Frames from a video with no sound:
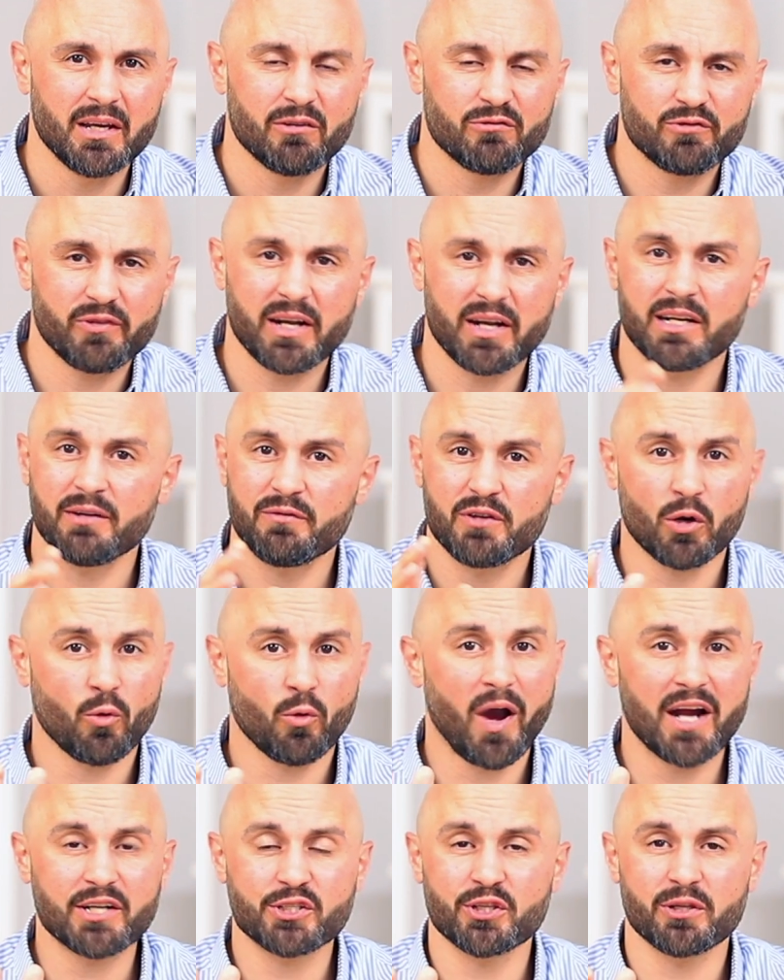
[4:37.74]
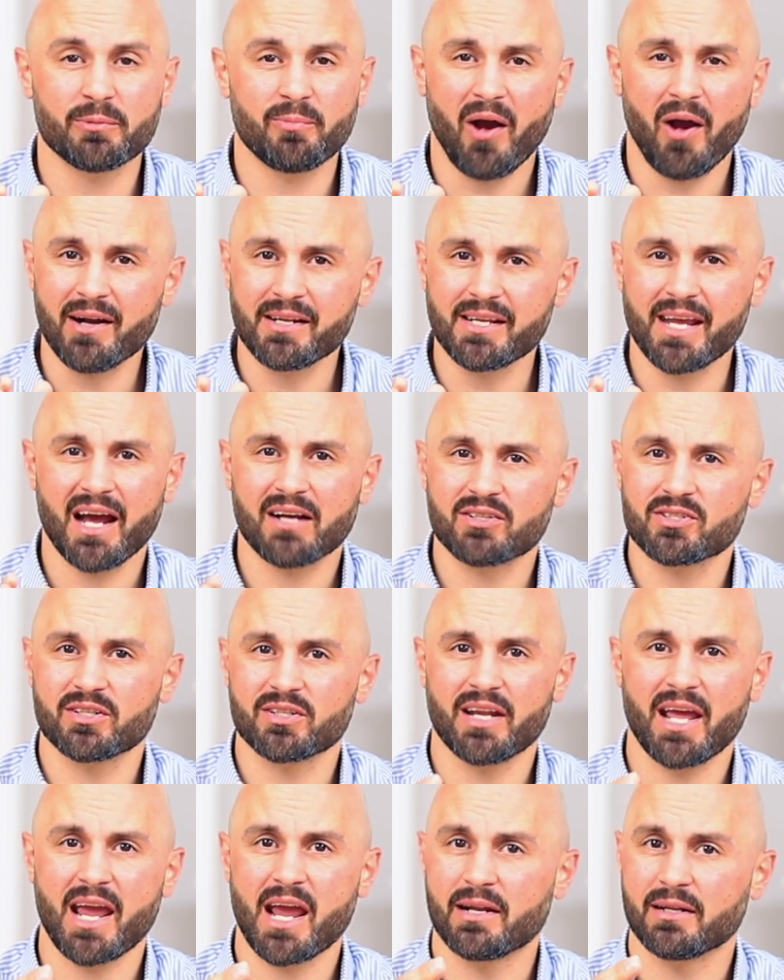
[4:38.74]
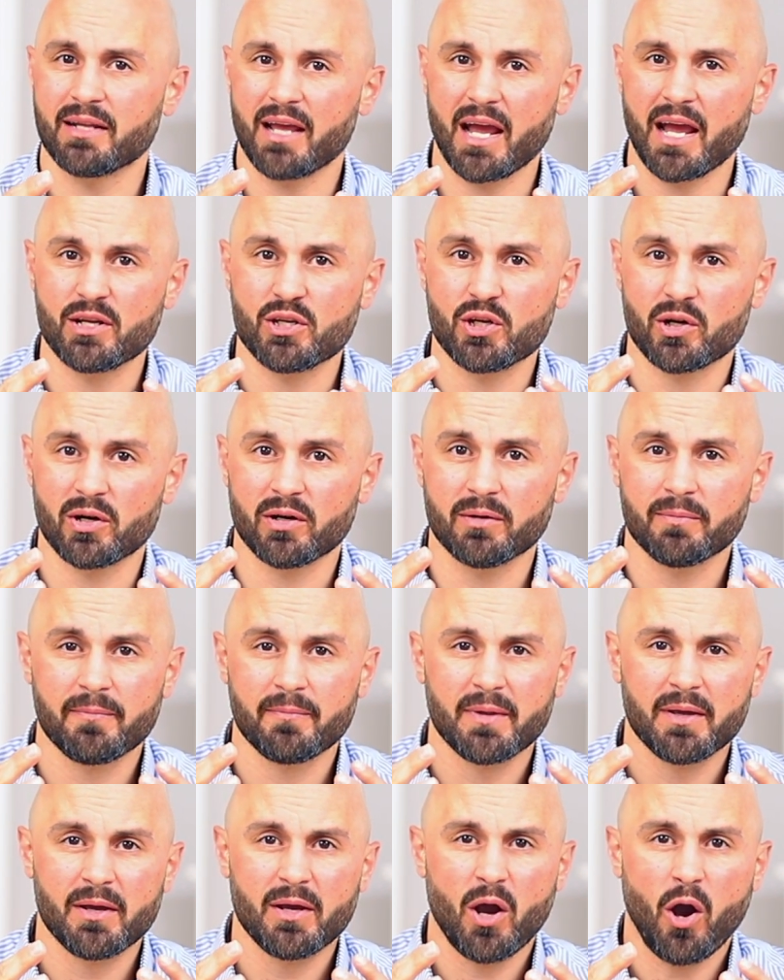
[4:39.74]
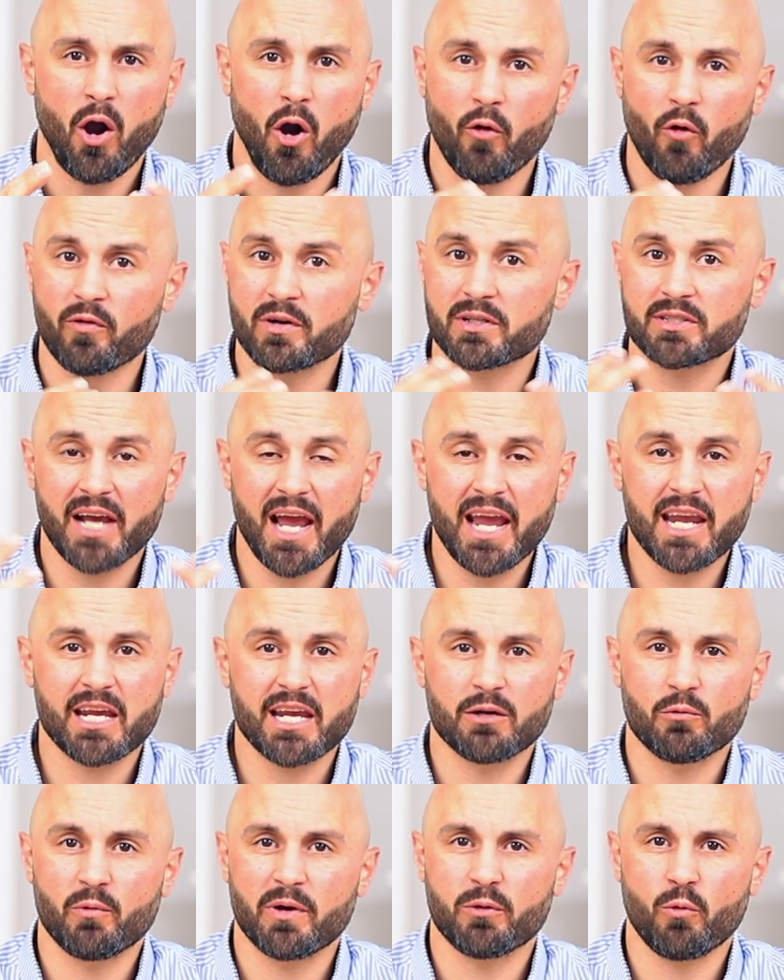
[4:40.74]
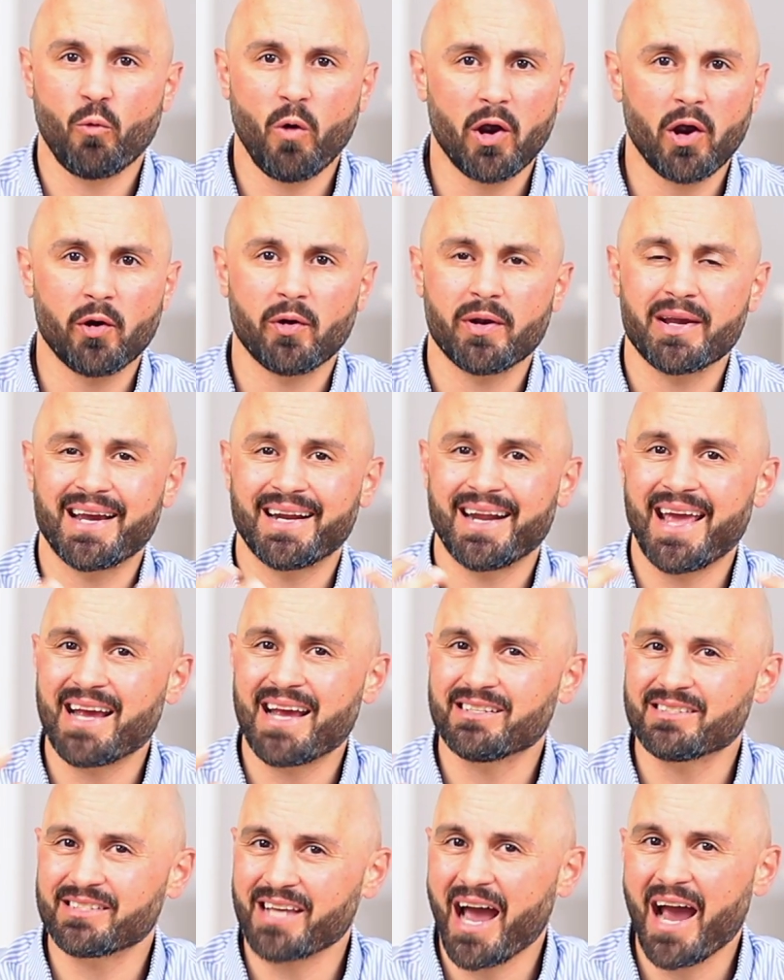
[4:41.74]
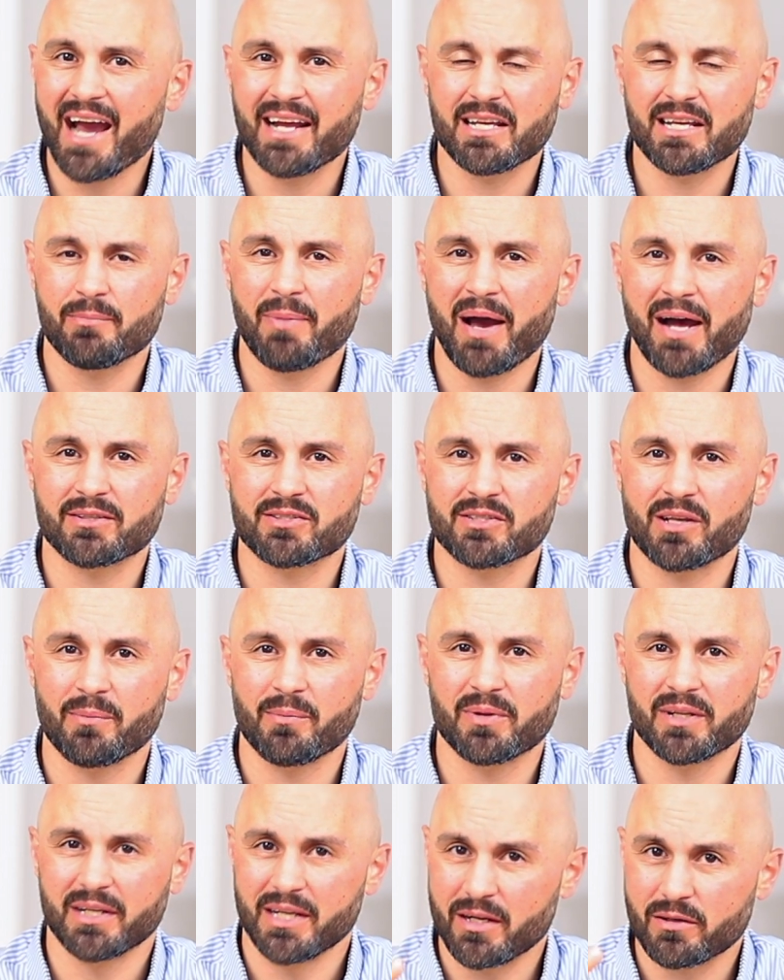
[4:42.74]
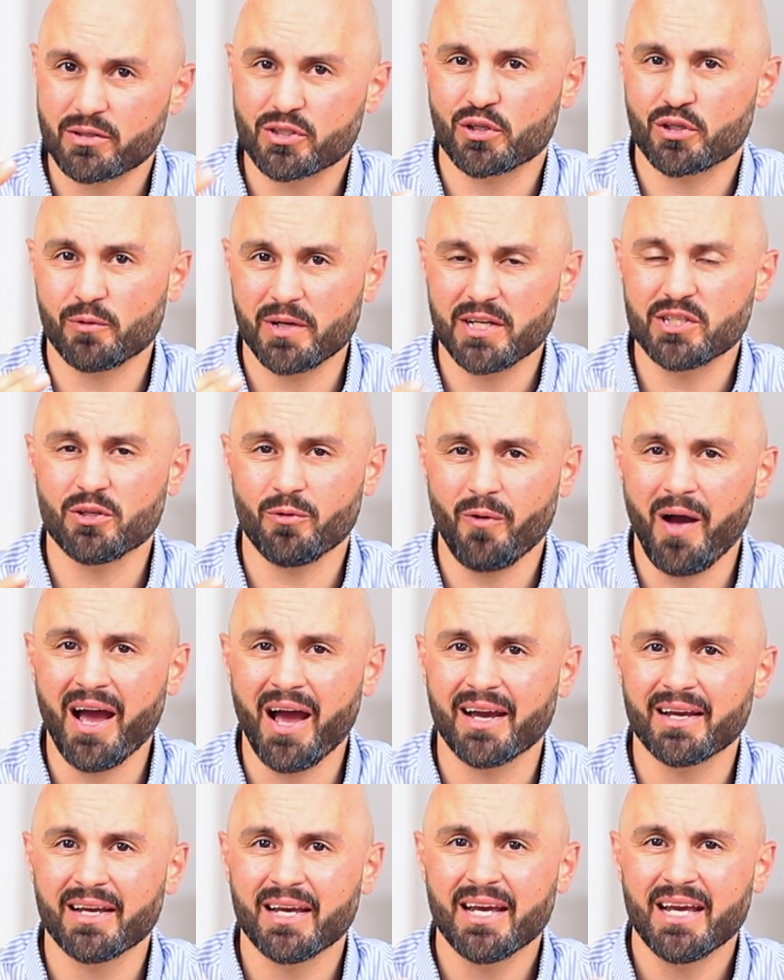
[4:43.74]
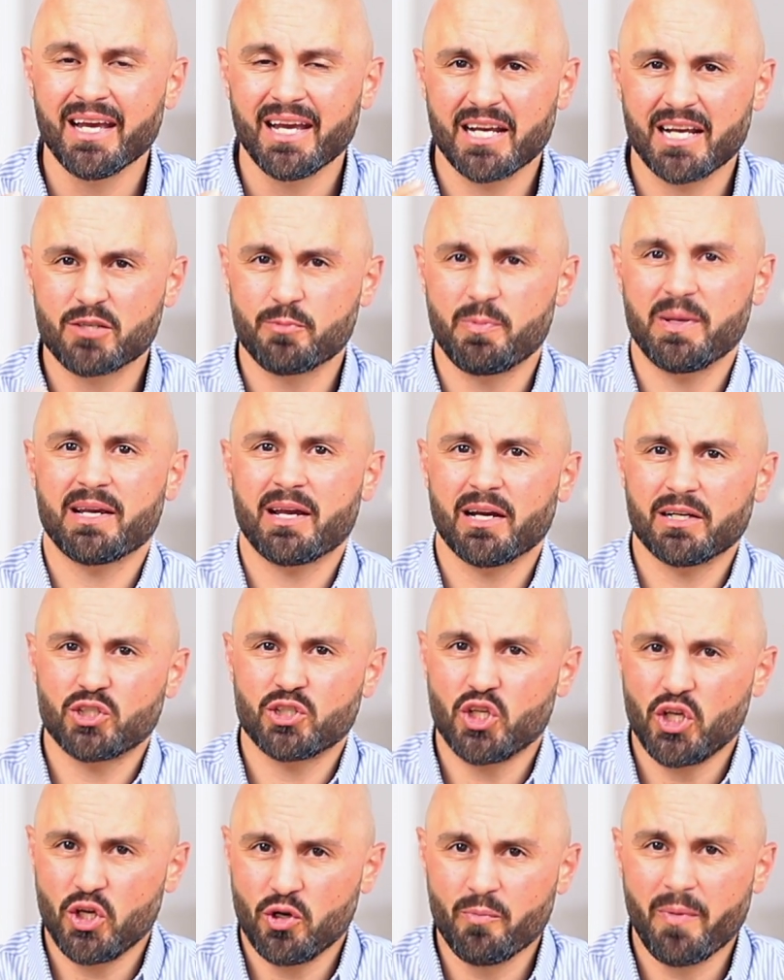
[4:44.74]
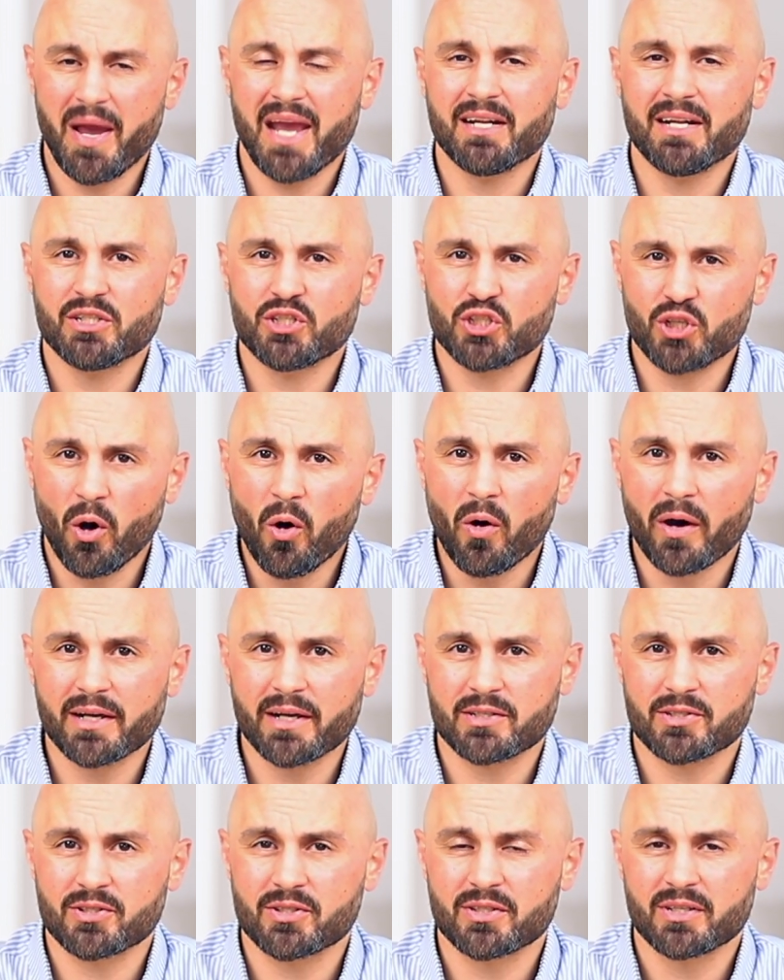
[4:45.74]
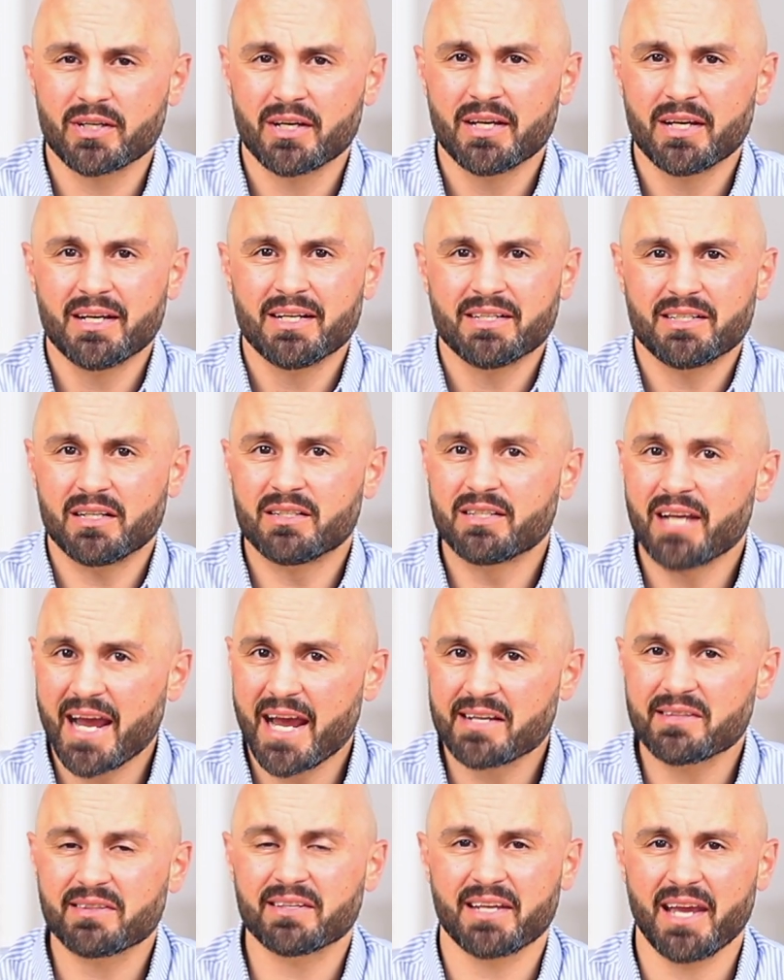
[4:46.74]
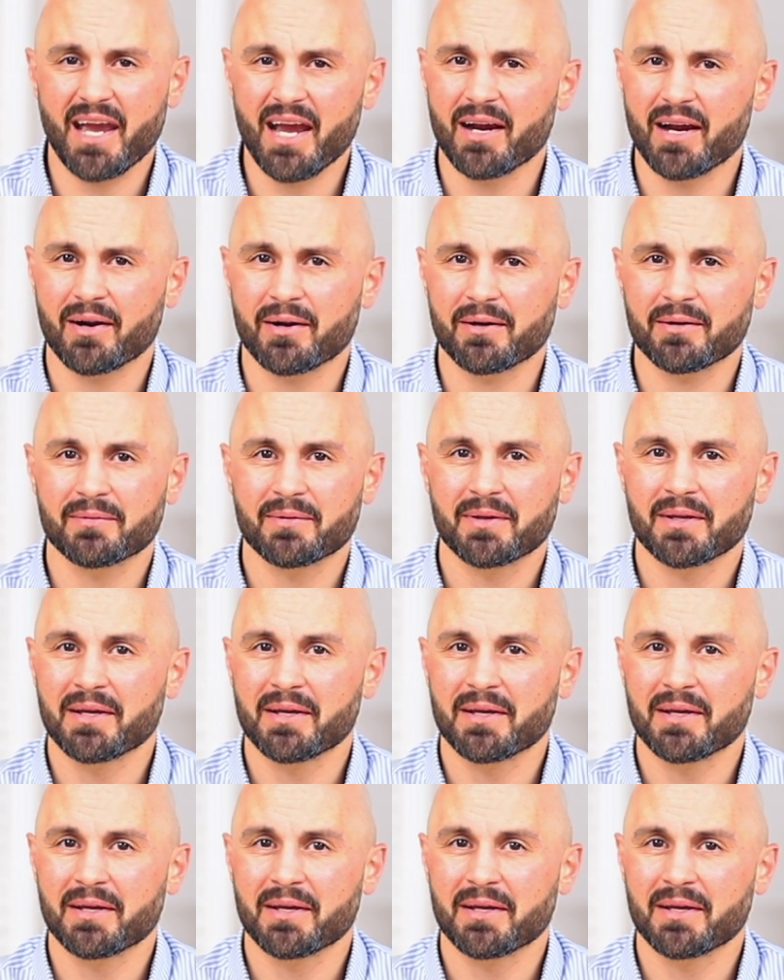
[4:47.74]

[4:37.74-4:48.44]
Friend, if you're watching the broadcast today and you're overtaken with worry and anxiety about something, here's the reason why. It's because you made a choice to take the care